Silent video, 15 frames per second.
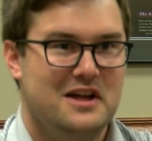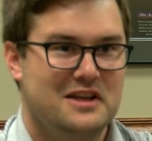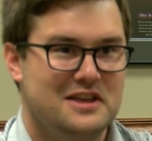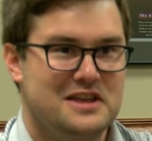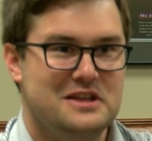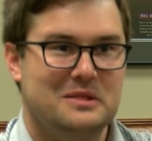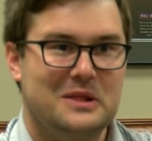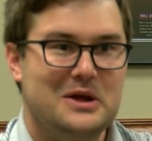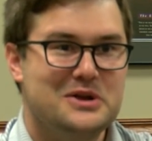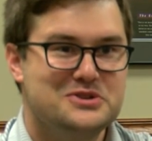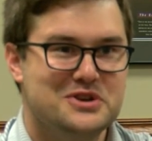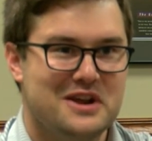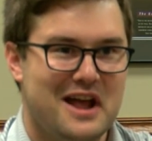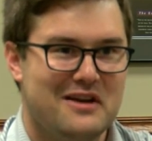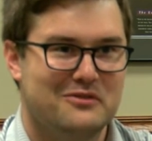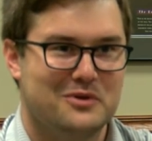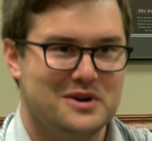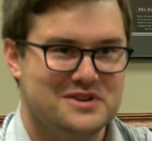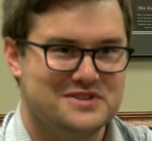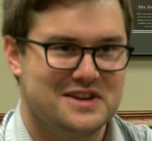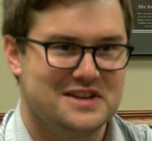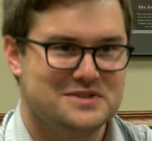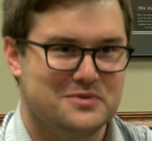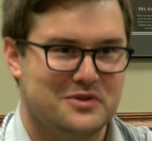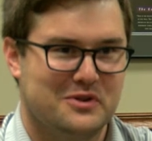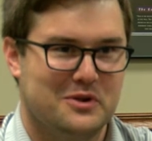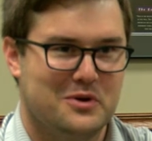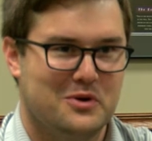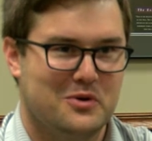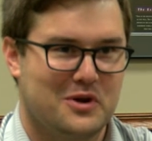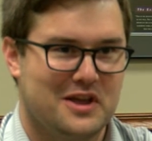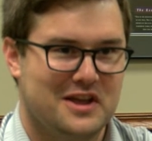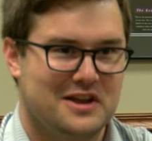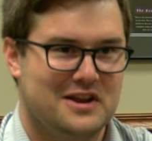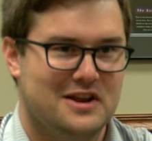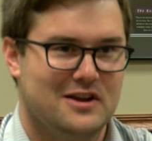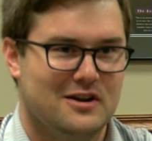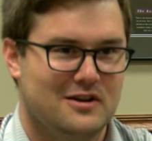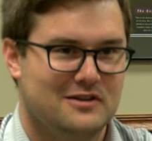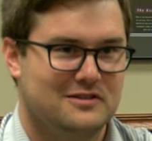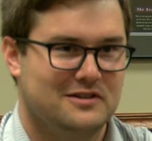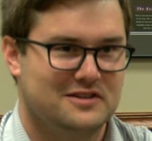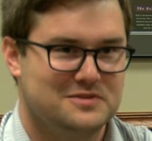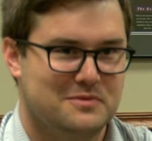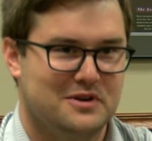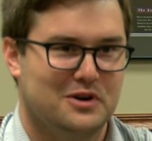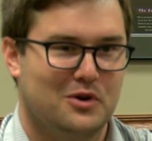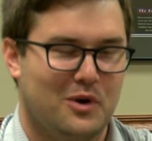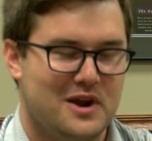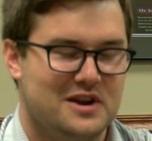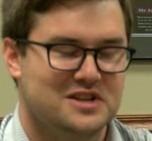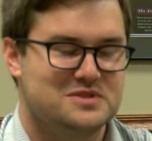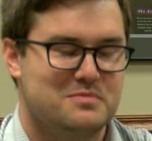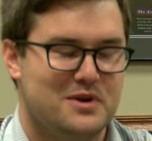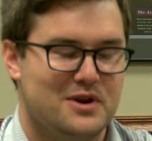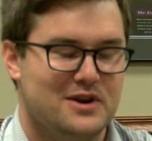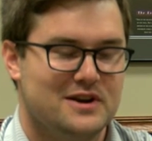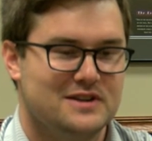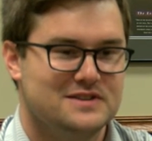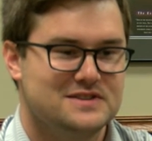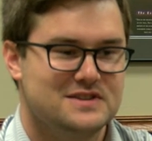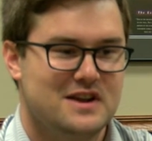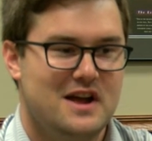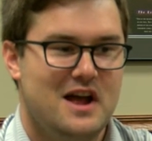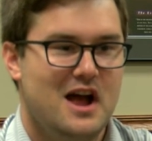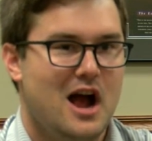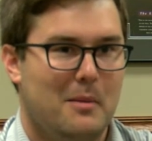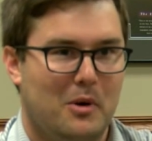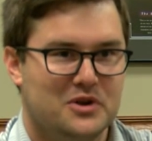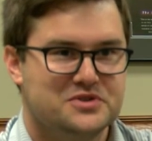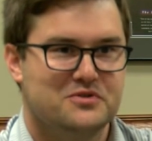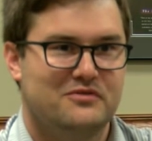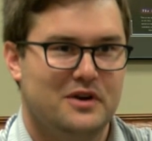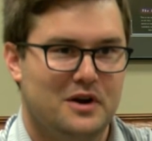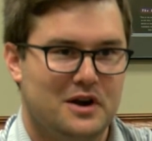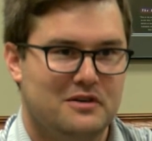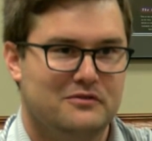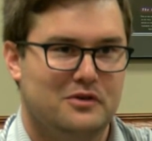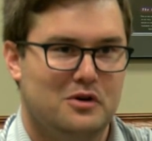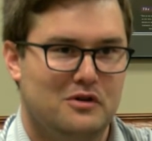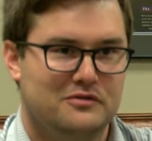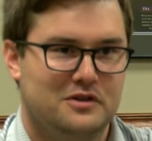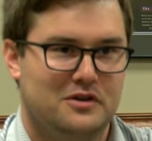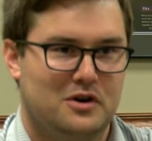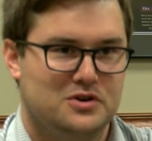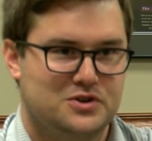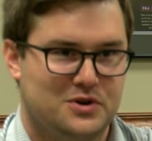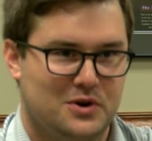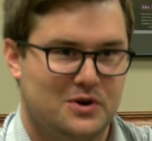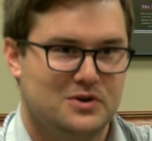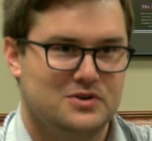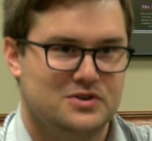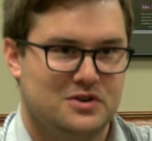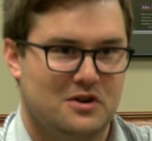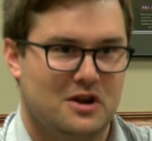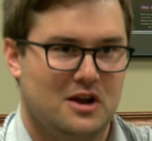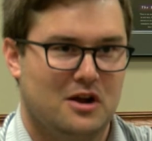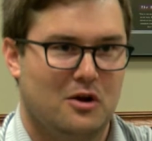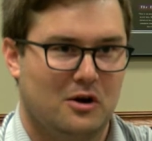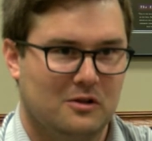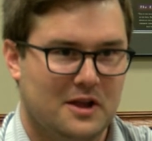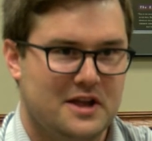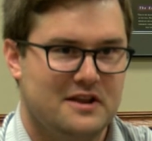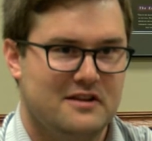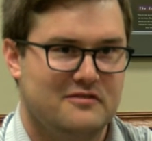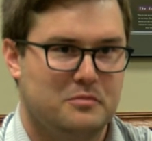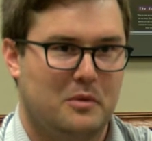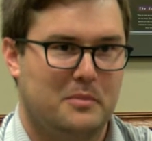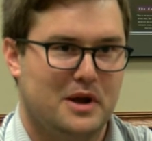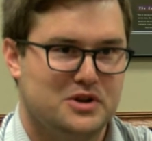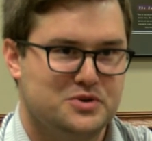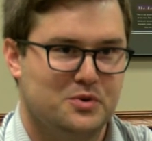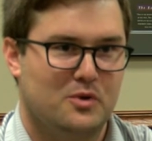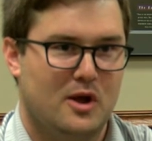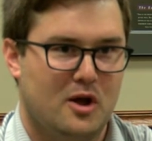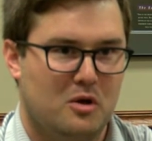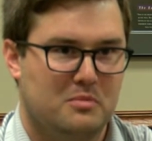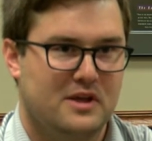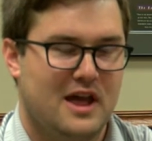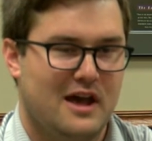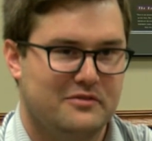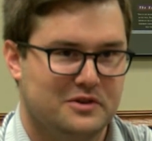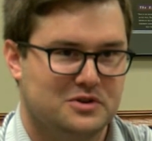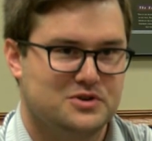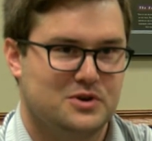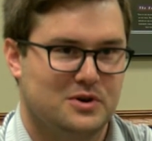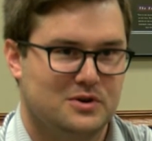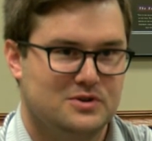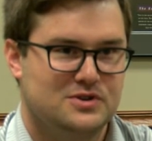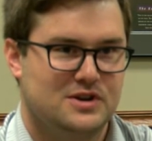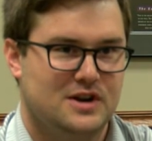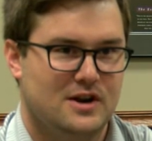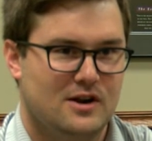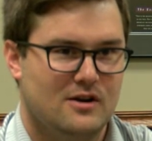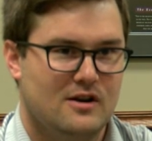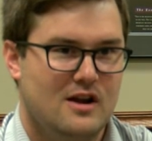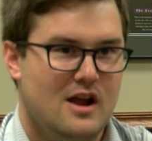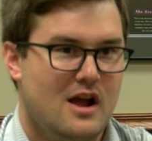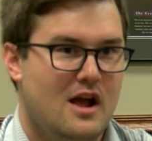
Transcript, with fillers: eat lunch and have recess with a local kid here, and it's been a great experience. I'm also very involved in our church, uh, Our Lady of Perpetual Help Catholic Church here.